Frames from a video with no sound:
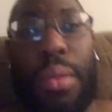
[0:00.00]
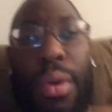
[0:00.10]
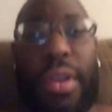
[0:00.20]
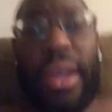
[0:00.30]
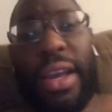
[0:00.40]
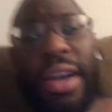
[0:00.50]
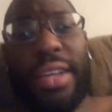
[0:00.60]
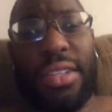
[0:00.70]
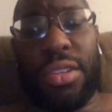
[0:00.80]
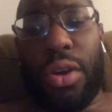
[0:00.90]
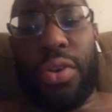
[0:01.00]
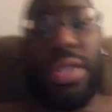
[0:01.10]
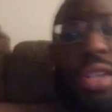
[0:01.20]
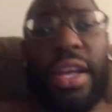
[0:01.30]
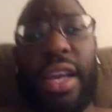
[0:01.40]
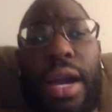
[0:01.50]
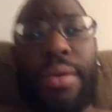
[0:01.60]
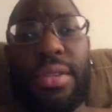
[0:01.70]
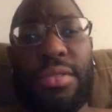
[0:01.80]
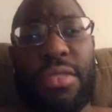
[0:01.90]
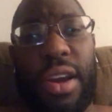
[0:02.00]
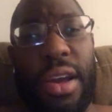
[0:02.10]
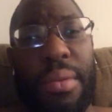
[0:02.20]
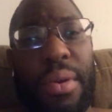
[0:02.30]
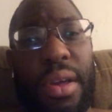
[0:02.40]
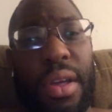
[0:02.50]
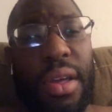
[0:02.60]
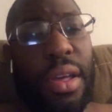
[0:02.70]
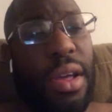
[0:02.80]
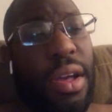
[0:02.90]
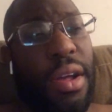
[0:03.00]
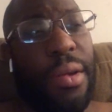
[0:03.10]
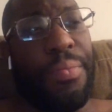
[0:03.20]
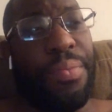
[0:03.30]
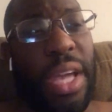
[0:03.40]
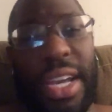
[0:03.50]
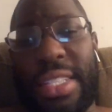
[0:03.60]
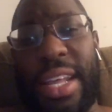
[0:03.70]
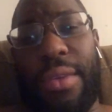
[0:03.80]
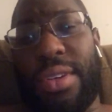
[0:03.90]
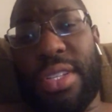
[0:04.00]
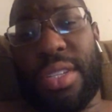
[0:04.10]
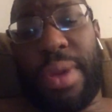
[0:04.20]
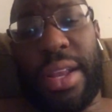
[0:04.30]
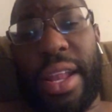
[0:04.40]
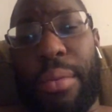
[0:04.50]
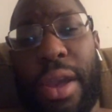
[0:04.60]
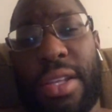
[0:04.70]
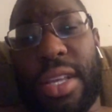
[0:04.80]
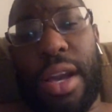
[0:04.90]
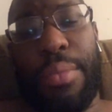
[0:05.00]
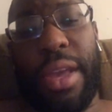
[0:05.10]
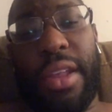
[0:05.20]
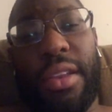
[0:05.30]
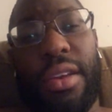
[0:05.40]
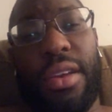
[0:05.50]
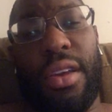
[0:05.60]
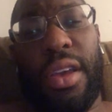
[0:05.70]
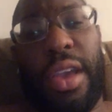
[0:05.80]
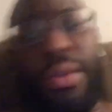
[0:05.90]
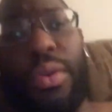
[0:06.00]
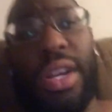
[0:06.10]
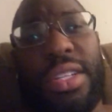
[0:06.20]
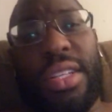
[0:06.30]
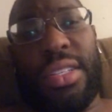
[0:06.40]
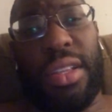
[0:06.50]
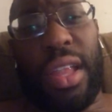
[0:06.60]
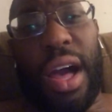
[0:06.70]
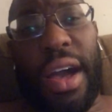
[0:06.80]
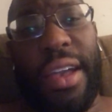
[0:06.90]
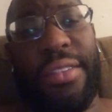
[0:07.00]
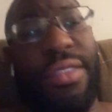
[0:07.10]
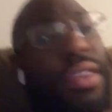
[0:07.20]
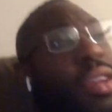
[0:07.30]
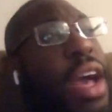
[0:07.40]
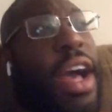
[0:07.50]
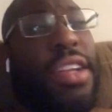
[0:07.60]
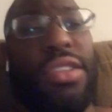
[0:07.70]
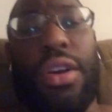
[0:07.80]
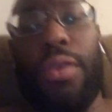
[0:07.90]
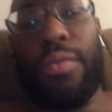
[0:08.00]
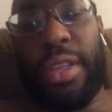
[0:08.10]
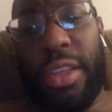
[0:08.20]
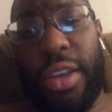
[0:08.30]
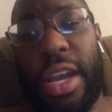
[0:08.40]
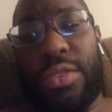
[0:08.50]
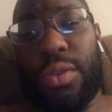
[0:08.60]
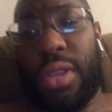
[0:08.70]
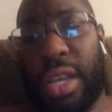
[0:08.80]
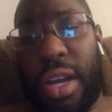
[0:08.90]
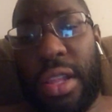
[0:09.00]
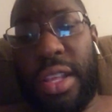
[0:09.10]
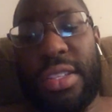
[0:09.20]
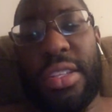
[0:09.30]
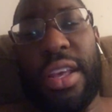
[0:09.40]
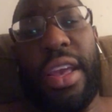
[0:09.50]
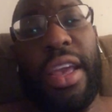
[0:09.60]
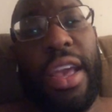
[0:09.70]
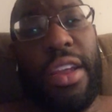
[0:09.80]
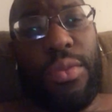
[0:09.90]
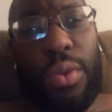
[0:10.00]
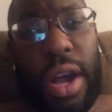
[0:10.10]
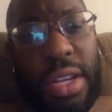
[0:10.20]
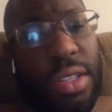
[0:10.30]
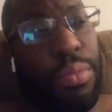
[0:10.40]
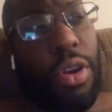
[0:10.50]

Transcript: But all right, guys, as always, like, comment, subscribe. Like I said, I wasn't expecting anybody to come in and watch this live. I just hopefully you guys will click on this and watch the